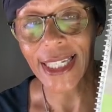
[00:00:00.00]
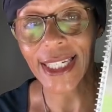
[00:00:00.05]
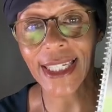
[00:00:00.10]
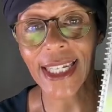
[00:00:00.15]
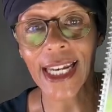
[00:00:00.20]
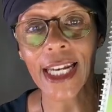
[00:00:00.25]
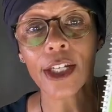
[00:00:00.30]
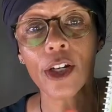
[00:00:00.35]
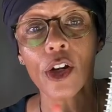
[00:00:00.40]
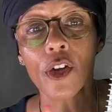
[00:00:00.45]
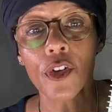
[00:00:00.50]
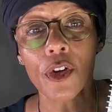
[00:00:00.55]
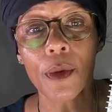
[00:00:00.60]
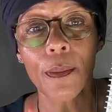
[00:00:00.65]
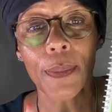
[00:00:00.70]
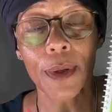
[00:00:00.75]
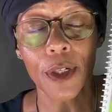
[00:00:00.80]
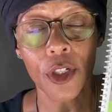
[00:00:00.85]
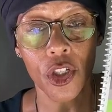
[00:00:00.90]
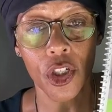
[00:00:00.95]
Signal
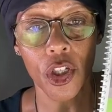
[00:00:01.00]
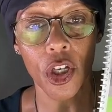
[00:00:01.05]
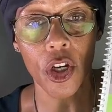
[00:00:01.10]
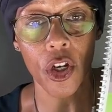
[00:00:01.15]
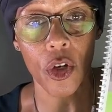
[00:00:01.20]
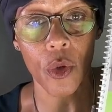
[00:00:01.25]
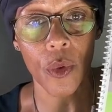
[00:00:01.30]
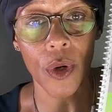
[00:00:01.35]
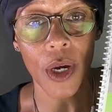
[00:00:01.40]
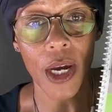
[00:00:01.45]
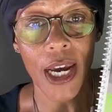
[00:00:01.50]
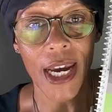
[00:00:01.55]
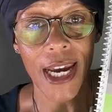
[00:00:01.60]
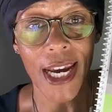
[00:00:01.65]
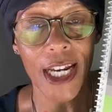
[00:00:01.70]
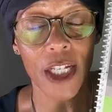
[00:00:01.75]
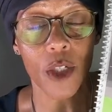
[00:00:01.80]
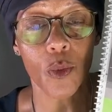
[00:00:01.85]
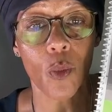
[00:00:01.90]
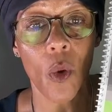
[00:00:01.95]
number 2
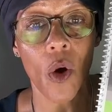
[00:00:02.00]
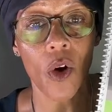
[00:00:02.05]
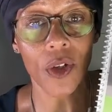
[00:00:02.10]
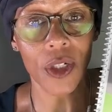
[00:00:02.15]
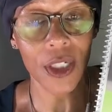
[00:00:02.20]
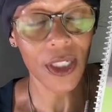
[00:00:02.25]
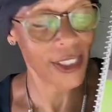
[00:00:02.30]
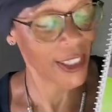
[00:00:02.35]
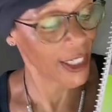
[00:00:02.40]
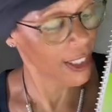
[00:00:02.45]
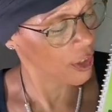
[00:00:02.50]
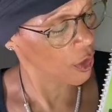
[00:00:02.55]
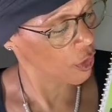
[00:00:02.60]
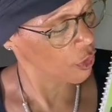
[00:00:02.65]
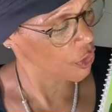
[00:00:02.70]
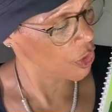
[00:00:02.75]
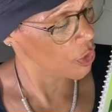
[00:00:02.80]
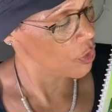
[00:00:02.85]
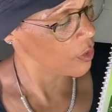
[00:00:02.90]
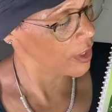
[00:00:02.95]
is what
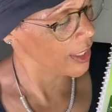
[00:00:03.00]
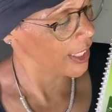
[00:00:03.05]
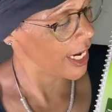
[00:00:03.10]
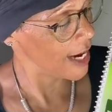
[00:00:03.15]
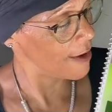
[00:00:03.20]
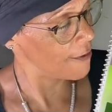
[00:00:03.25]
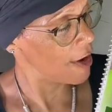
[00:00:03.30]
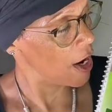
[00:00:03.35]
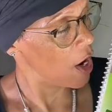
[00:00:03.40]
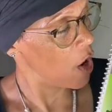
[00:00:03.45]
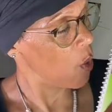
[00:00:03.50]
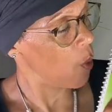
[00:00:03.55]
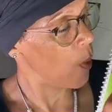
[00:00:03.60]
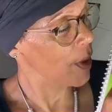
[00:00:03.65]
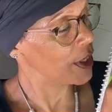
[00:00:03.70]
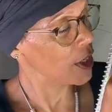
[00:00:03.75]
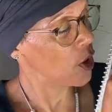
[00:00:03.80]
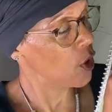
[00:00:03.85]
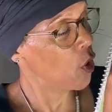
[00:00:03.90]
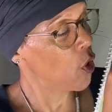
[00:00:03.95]
signal you give
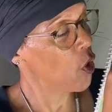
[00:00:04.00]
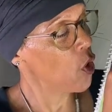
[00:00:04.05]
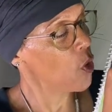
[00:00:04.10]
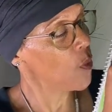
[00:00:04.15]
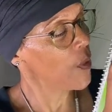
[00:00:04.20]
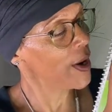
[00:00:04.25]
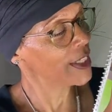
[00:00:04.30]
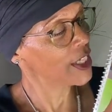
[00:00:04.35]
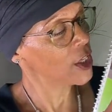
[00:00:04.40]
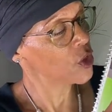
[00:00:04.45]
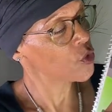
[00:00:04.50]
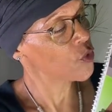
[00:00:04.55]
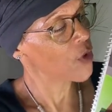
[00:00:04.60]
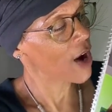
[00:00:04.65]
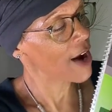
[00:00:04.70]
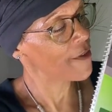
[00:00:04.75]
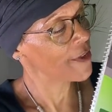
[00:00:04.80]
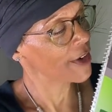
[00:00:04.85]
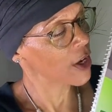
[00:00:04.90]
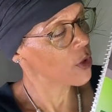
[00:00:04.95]
when you're already
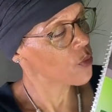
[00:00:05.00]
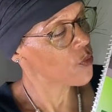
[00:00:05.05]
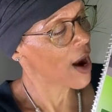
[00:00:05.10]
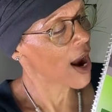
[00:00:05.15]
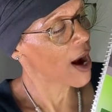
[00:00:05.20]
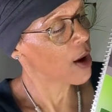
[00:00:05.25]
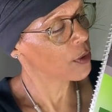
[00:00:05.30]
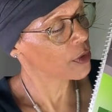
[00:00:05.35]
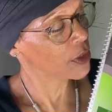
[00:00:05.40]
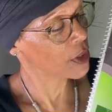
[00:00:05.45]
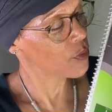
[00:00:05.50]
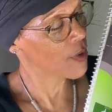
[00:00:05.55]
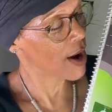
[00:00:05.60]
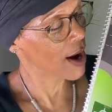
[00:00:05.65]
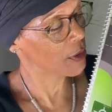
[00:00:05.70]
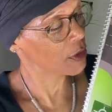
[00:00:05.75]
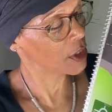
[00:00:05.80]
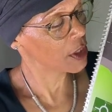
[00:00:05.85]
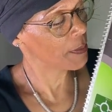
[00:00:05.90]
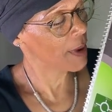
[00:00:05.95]
driving around the
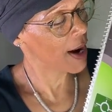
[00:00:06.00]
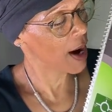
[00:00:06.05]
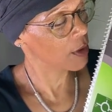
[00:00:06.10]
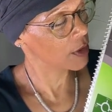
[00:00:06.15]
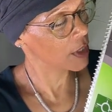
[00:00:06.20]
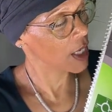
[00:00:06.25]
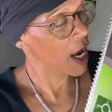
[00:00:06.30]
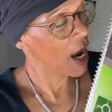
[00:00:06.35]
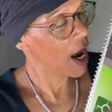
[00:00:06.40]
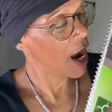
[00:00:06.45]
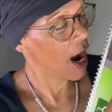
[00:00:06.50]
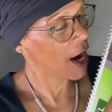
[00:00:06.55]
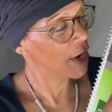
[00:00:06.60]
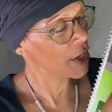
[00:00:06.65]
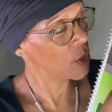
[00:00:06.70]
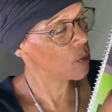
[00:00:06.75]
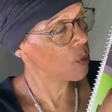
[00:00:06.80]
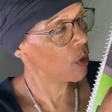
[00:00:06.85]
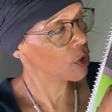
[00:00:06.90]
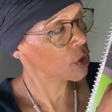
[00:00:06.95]
roundabout
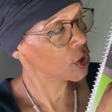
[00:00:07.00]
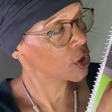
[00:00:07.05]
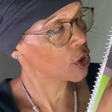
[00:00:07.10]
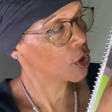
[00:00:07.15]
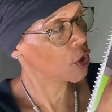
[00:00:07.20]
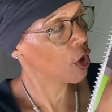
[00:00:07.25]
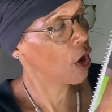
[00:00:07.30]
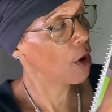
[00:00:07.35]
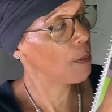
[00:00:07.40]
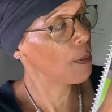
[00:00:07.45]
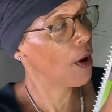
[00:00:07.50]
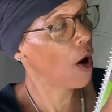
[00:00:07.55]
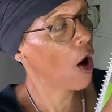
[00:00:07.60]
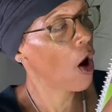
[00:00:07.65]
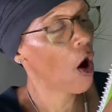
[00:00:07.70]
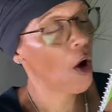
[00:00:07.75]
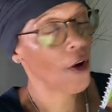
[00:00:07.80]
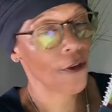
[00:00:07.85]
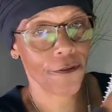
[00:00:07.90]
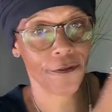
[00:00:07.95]
and you want to come
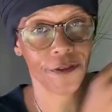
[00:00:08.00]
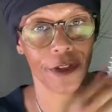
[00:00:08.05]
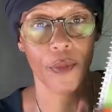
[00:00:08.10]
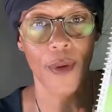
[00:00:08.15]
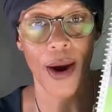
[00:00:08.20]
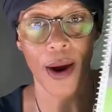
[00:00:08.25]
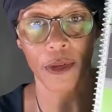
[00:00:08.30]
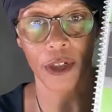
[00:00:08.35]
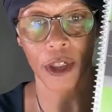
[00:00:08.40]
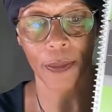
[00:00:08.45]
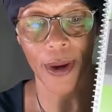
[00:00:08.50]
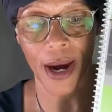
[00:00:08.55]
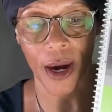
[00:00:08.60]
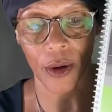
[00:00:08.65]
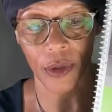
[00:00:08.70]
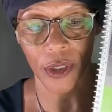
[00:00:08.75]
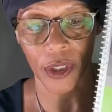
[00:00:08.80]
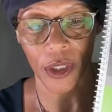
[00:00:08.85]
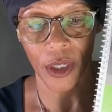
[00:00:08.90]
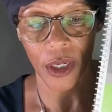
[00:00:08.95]
off the
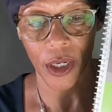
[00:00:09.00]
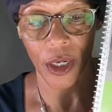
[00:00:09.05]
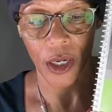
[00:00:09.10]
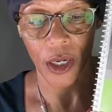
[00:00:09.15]
roundabout.